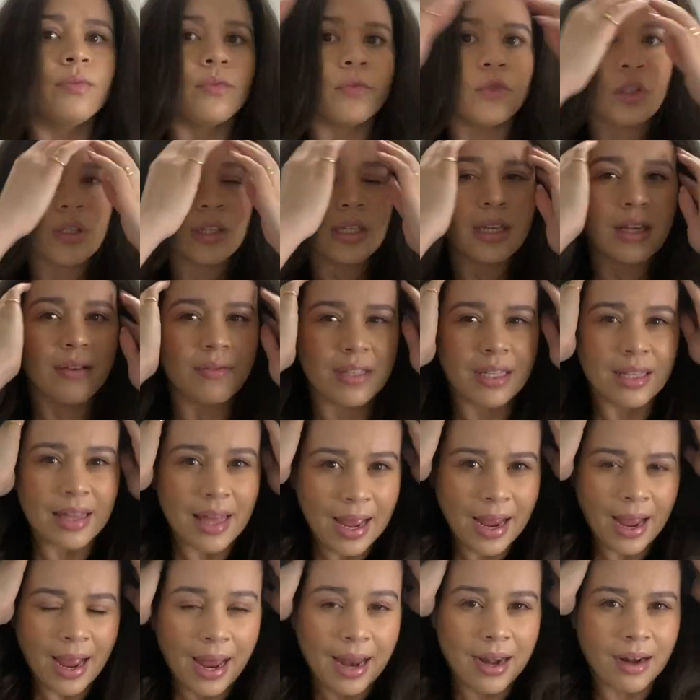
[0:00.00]
just gives it
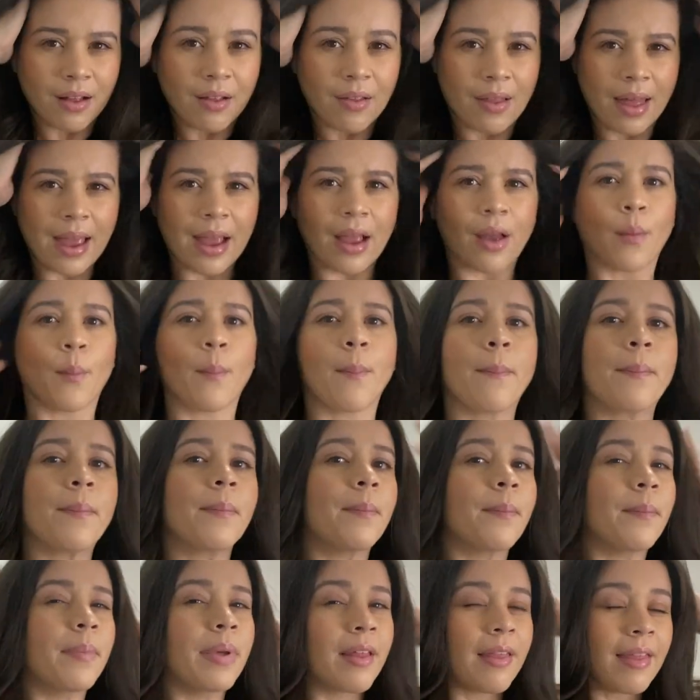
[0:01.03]
that kind of like
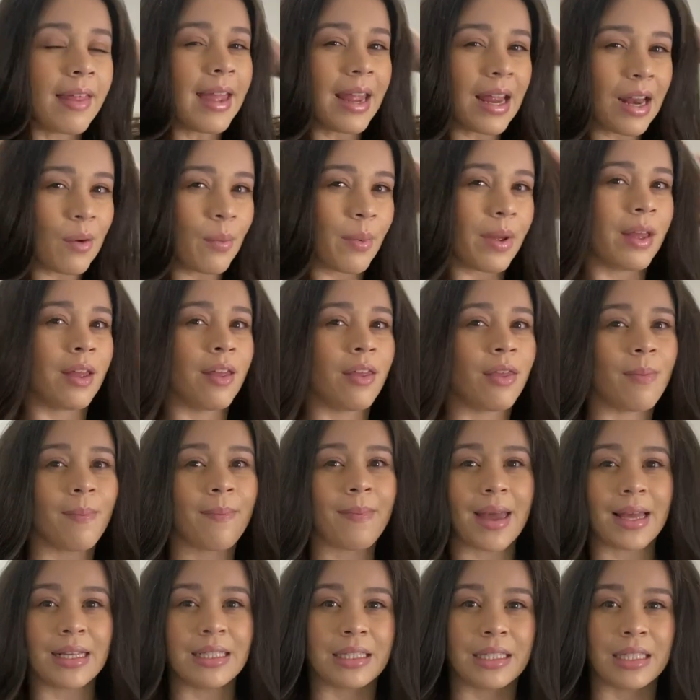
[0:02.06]
played with
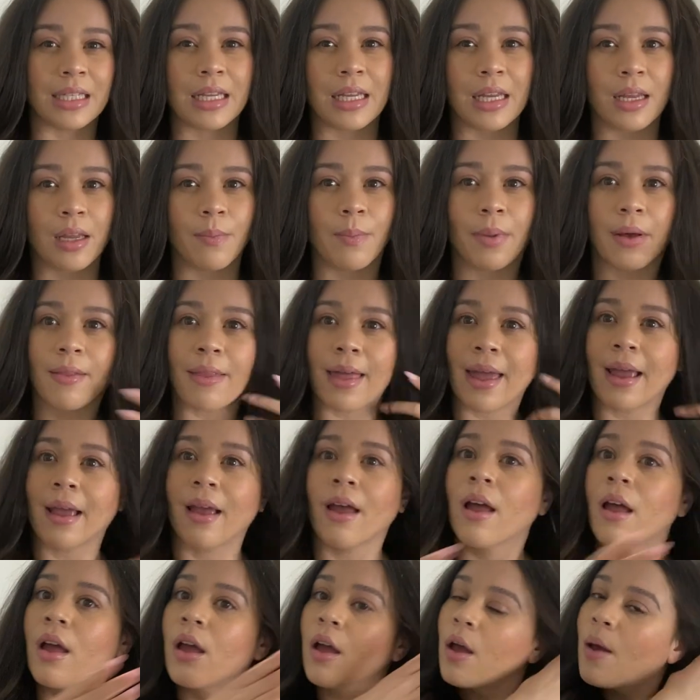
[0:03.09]
messy, but like
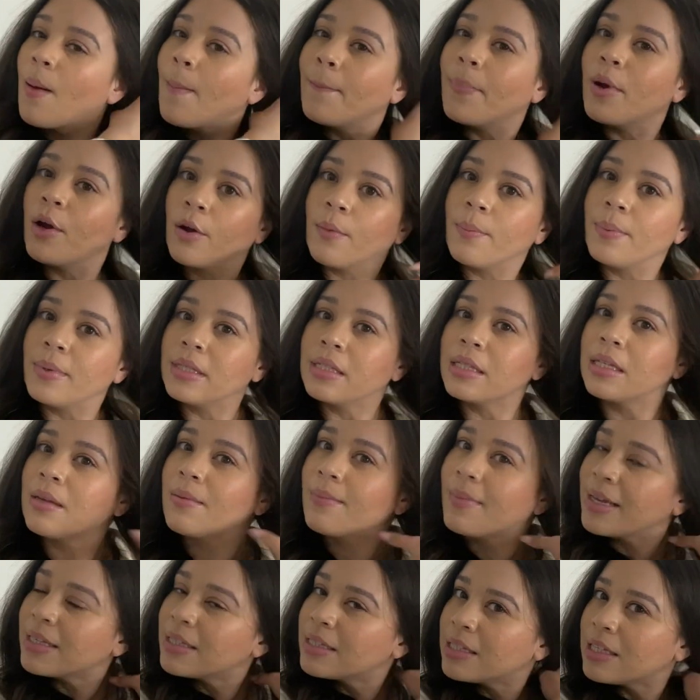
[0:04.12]
purposely
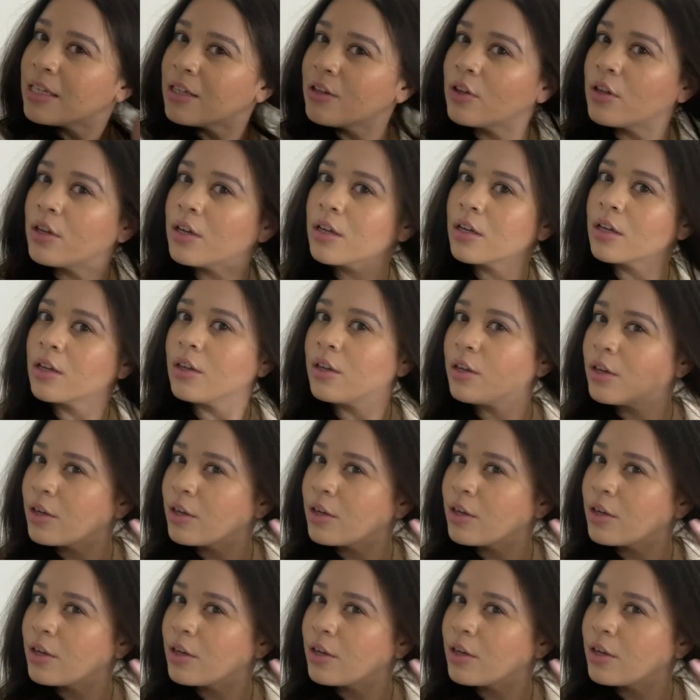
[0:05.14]
messy look, you